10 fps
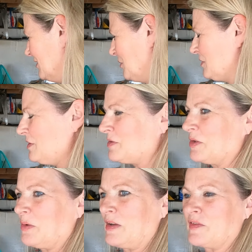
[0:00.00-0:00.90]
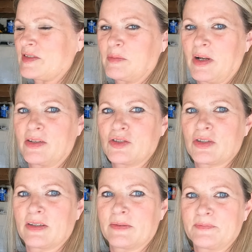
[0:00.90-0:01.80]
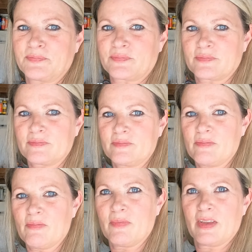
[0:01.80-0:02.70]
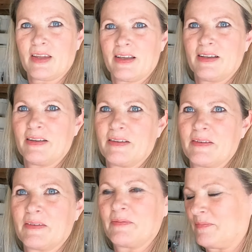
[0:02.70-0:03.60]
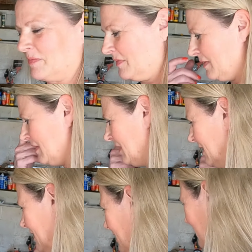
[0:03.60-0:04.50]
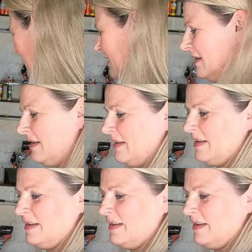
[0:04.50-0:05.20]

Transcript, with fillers: So we're just going to go out for some lunch. Right, let's get the battery changed and get out. I'm getting fed up now.